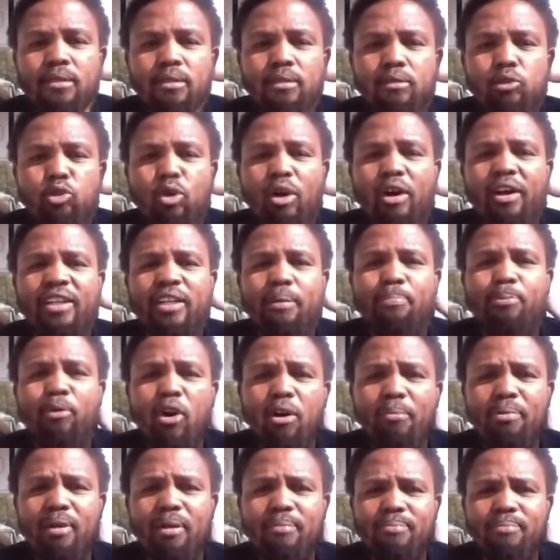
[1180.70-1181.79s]
You are the
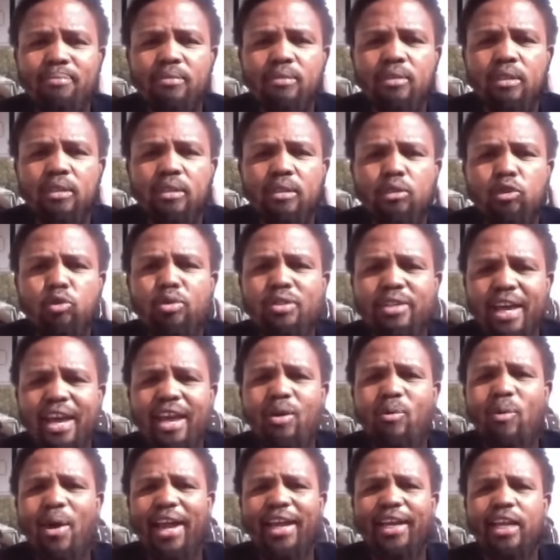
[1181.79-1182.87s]
problem. Today
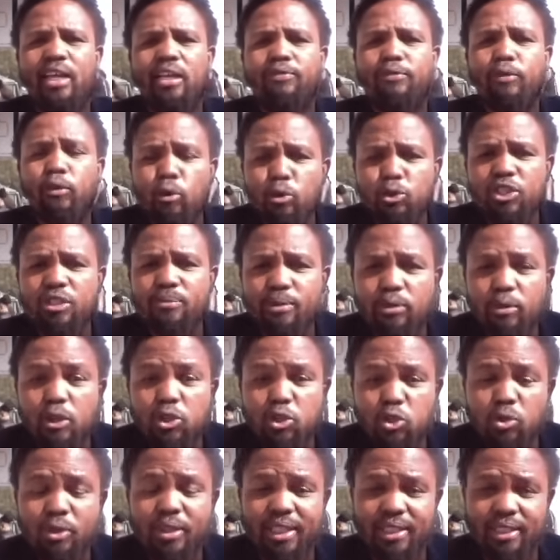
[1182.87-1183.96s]
we're in the revolution because you
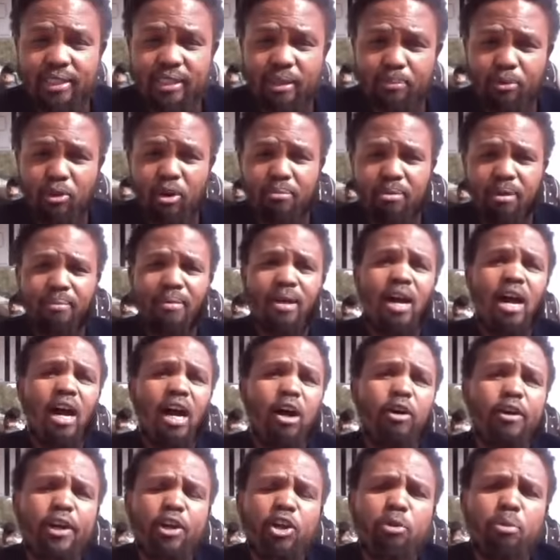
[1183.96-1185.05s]
created the problem. How
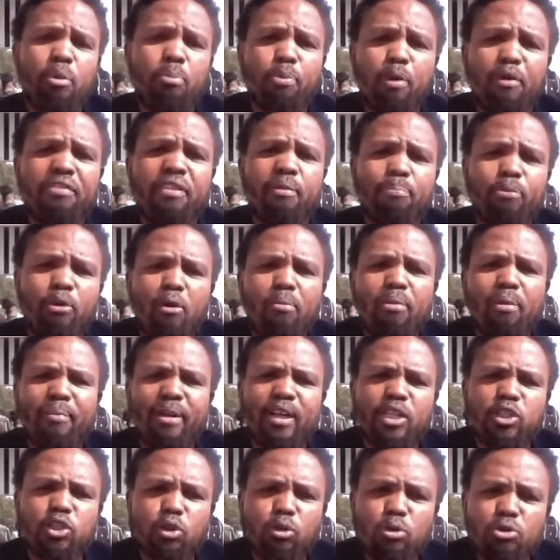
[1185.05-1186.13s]
can you be both the problem and the
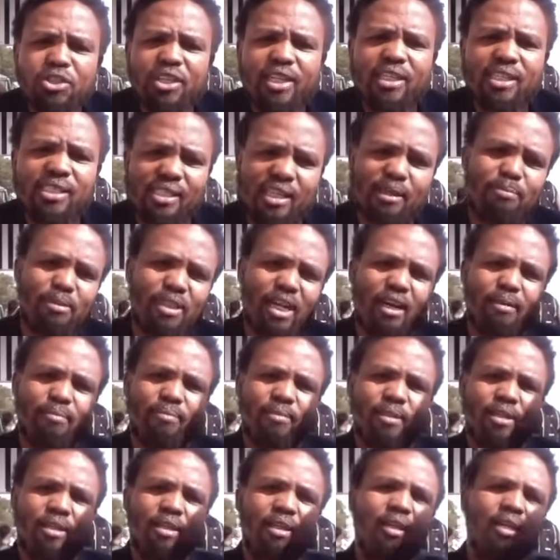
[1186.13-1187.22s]
solution at the same time?
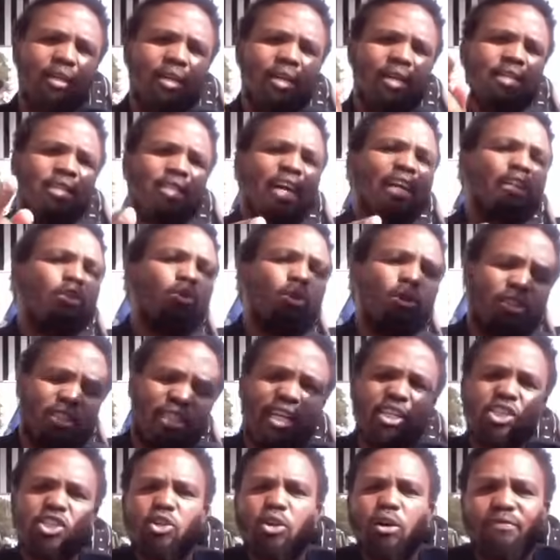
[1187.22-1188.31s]
That
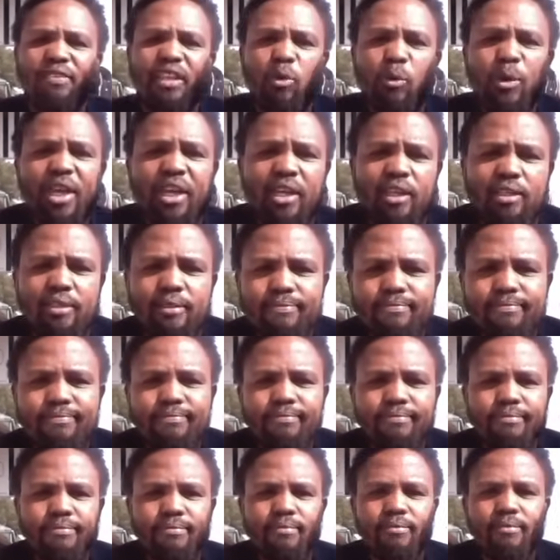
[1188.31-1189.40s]
quotation of the week.
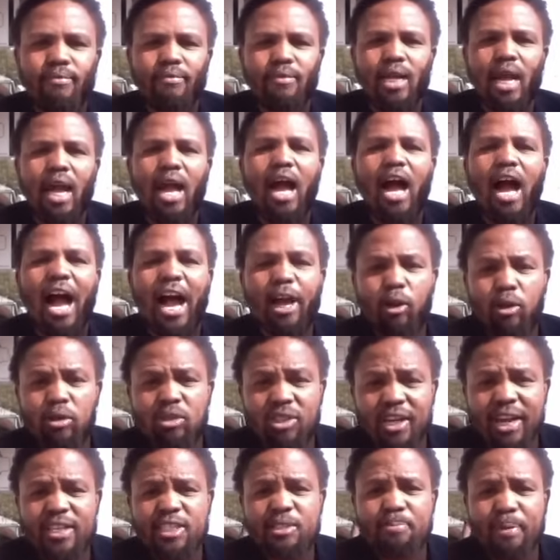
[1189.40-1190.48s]
I don't
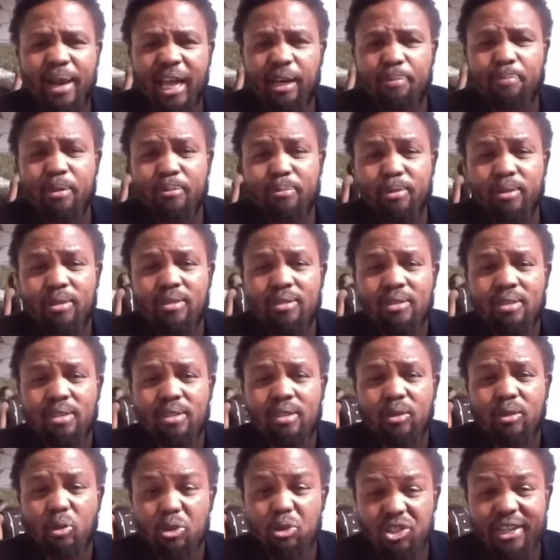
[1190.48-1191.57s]
trust black people
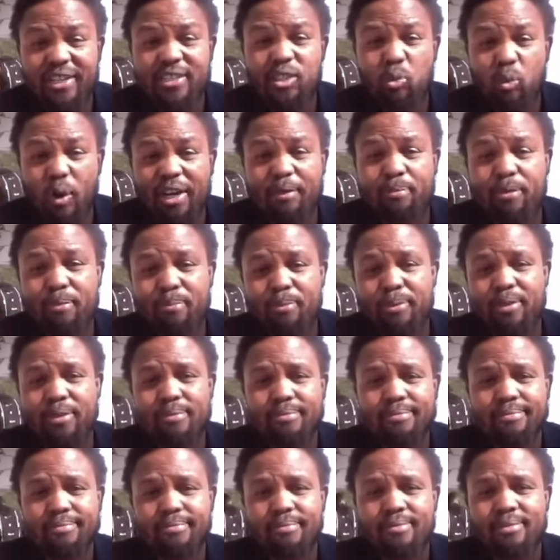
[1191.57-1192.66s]
who trust white people.
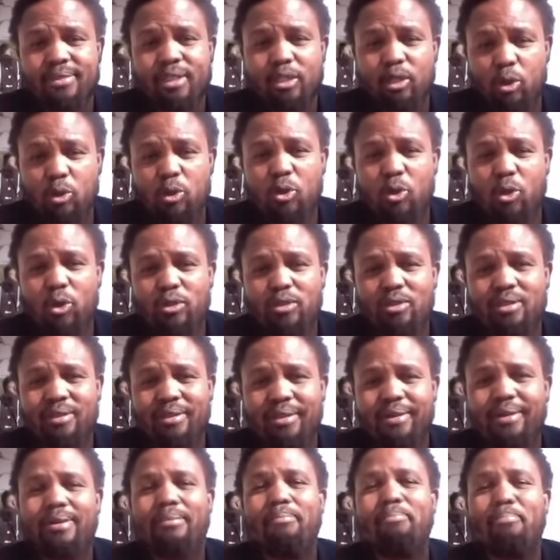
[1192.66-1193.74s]
Close quote.
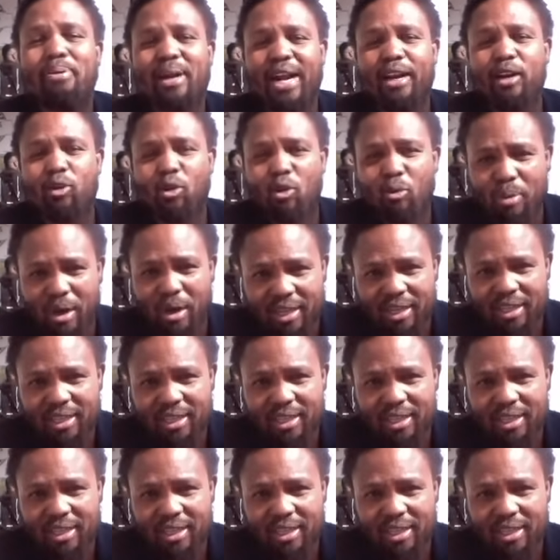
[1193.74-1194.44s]
Brian Koba.